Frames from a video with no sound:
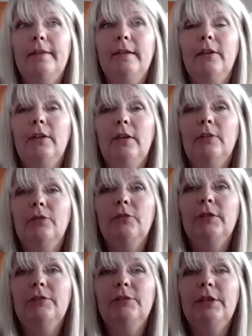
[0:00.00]
and
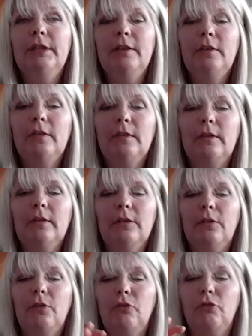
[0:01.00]
really
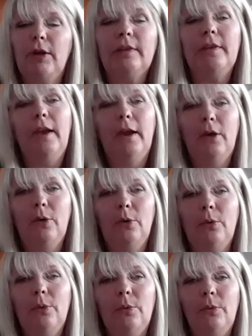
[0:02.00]
stress
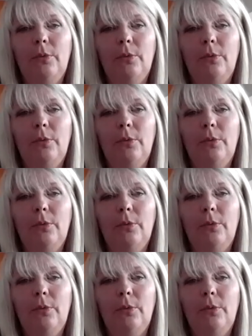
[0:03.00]
how